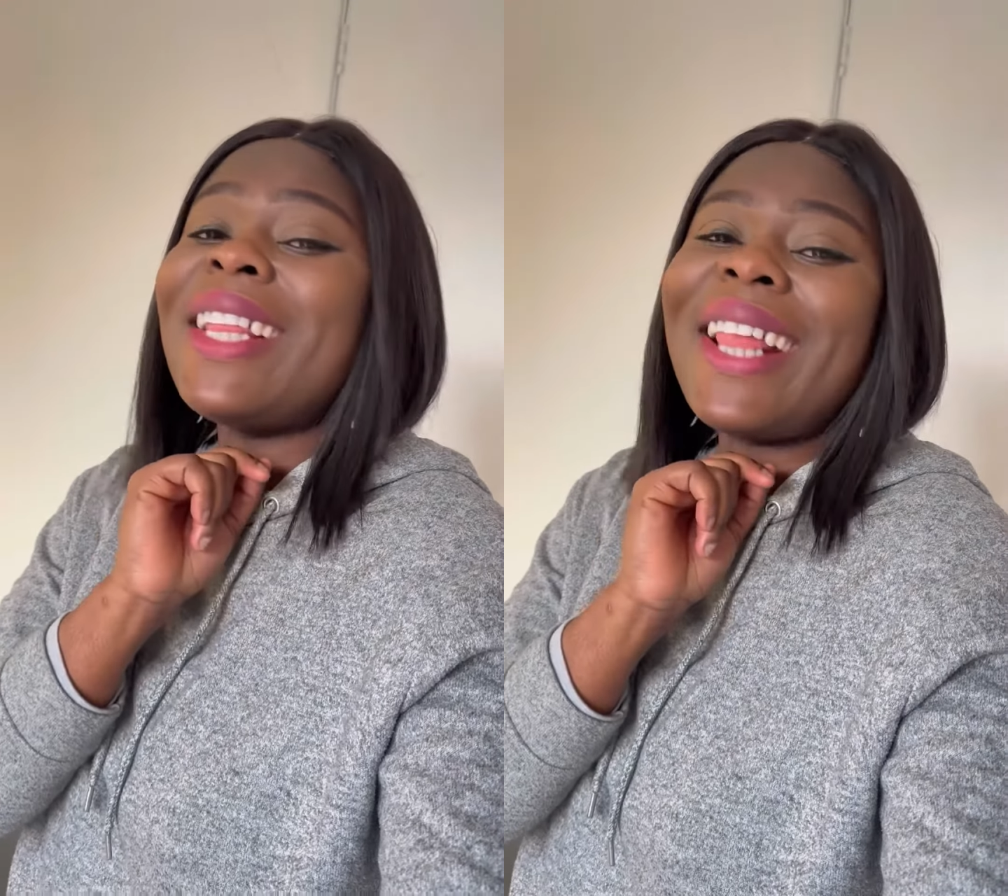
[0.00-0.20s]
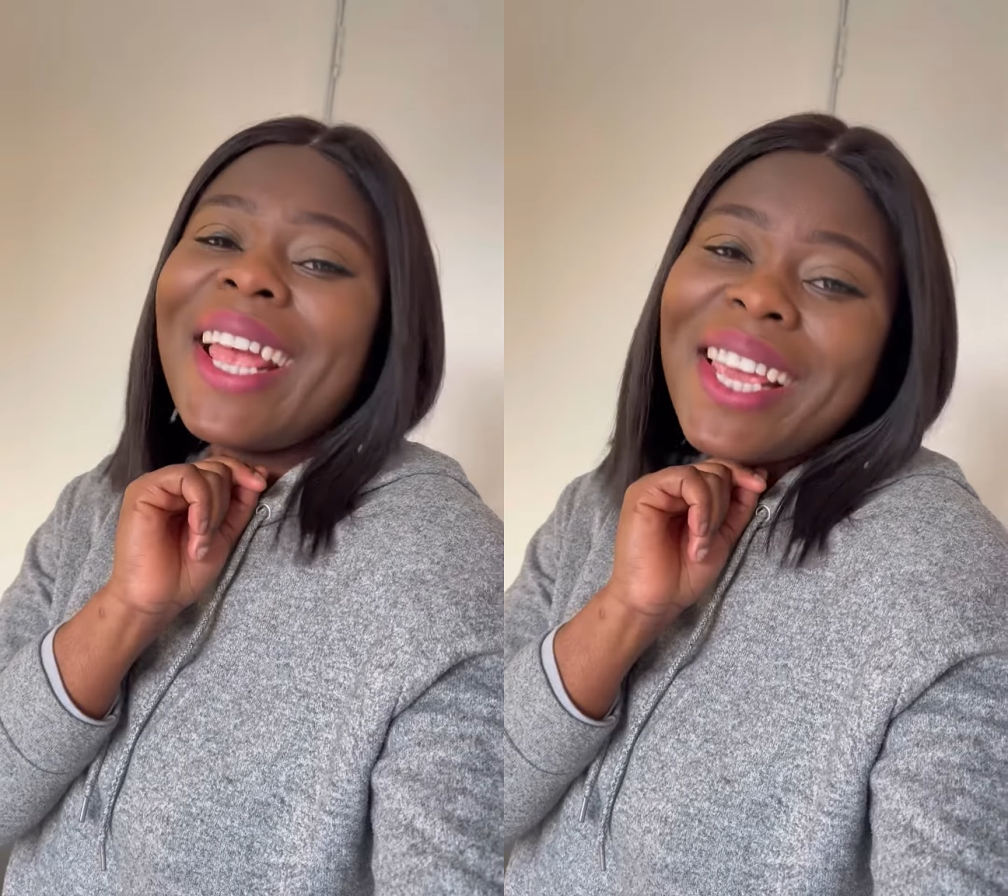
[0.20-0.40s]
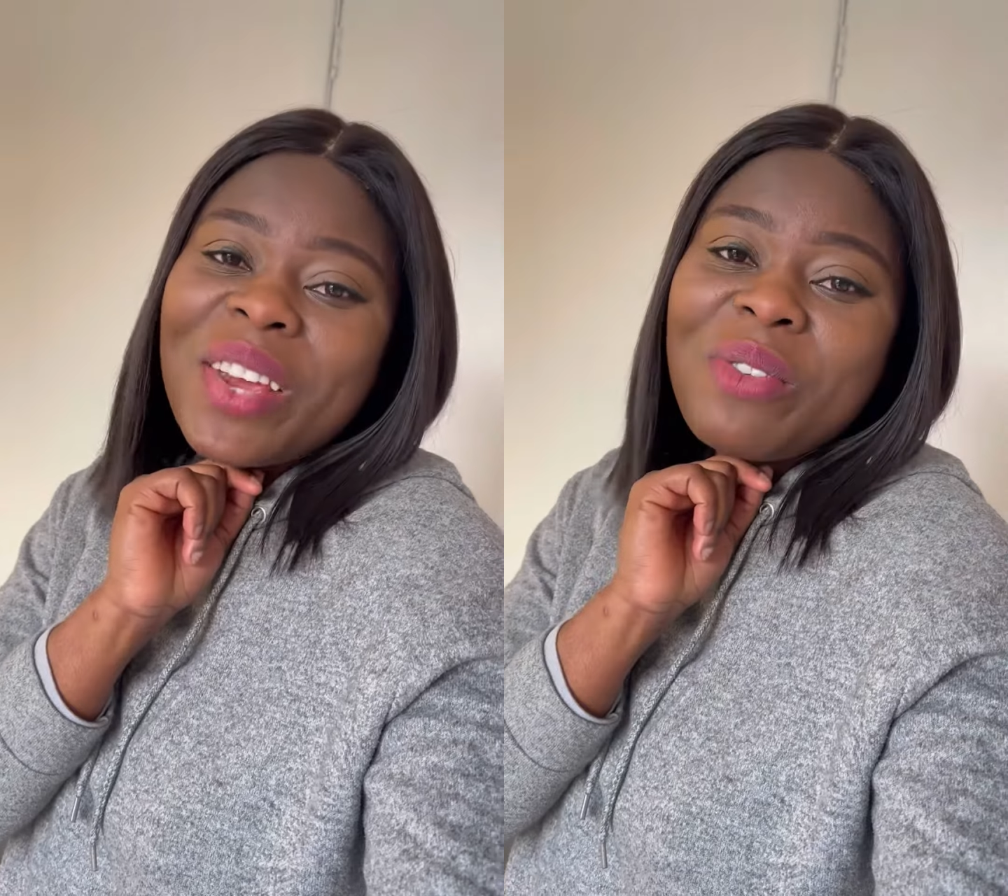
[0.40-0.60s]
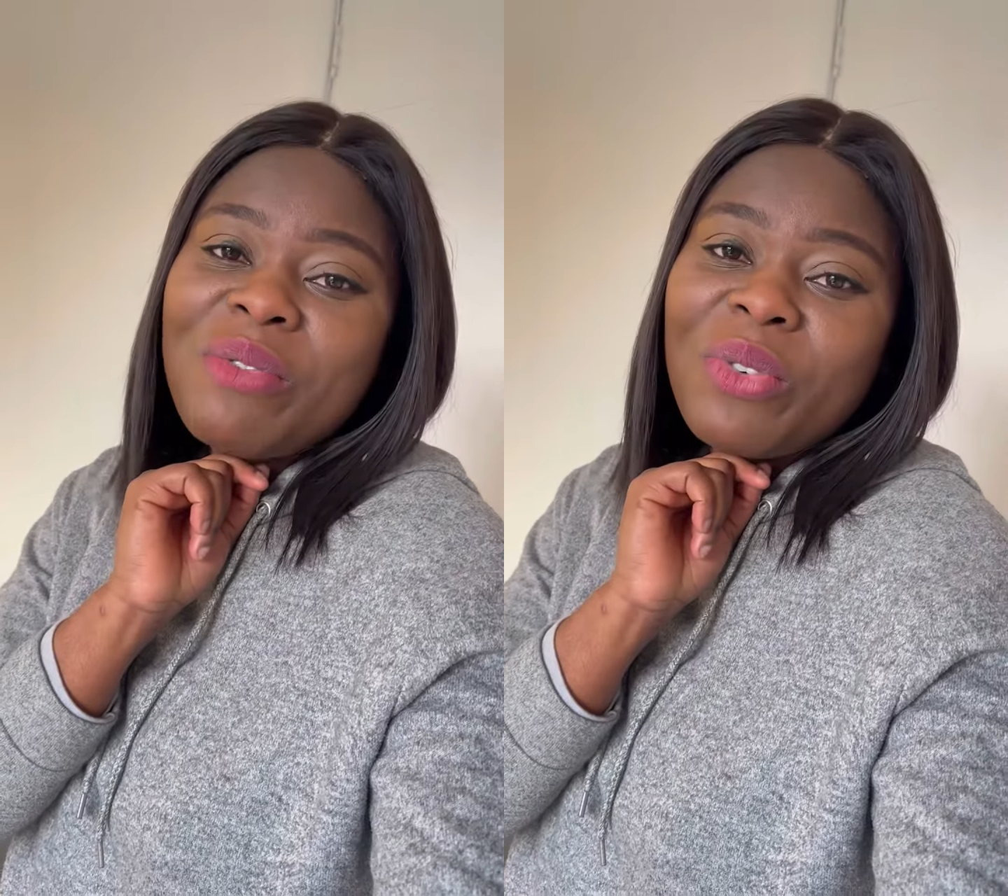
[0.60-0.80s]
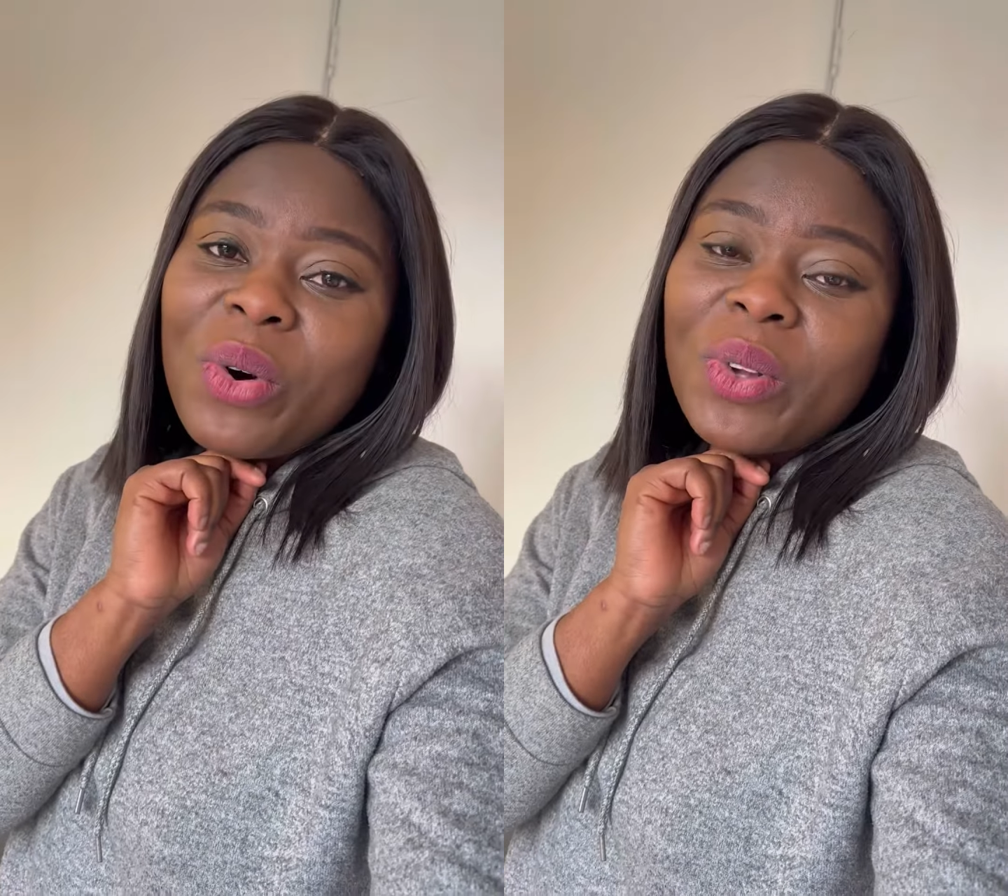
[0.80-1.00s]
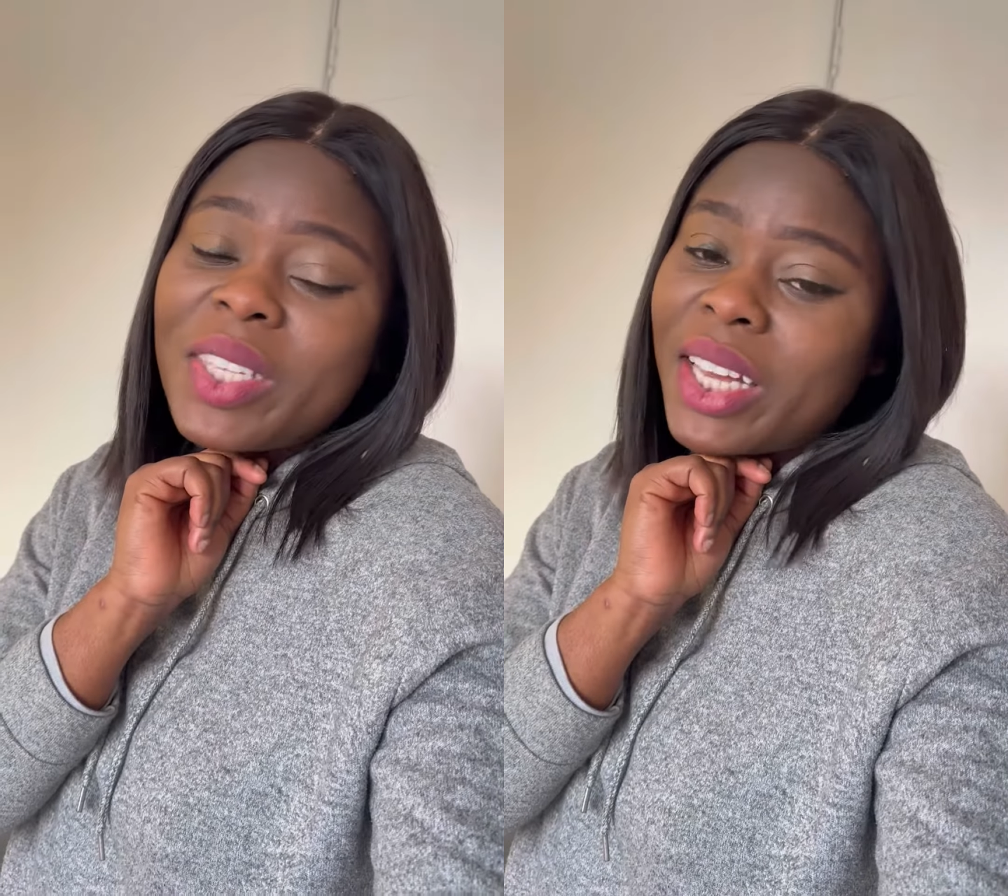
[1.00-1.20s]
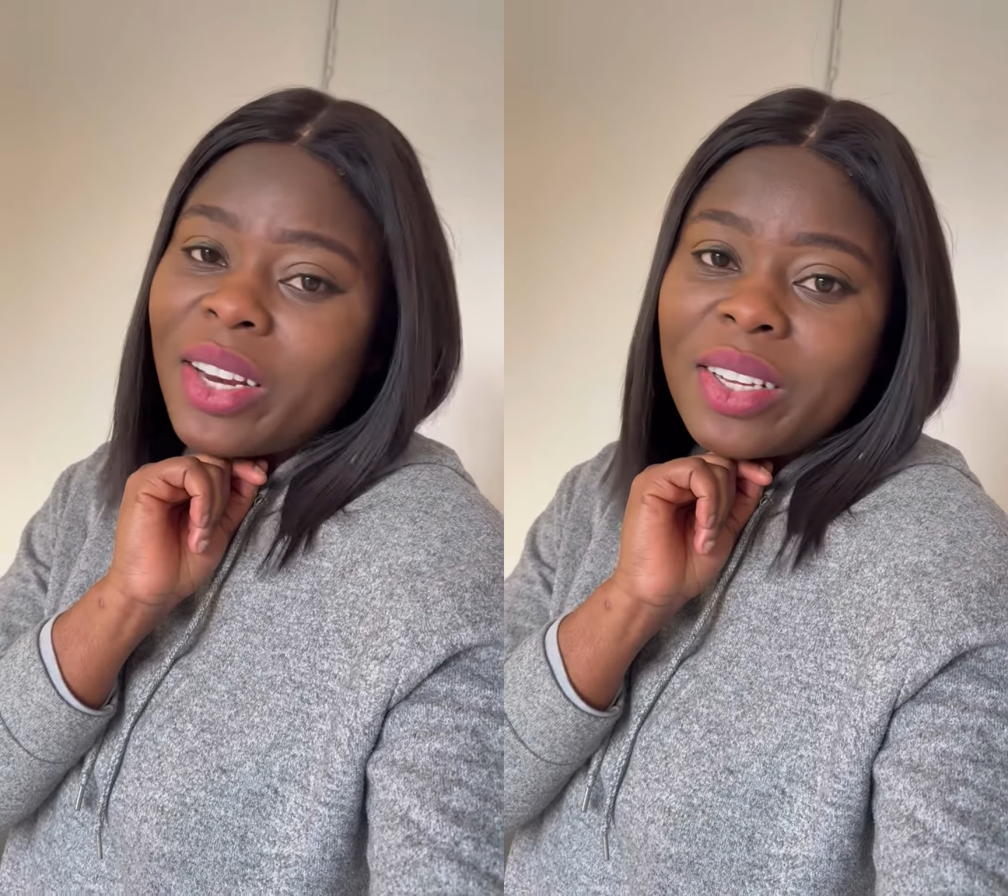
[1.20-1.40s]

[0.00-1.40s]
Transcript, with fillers: Thank you for taking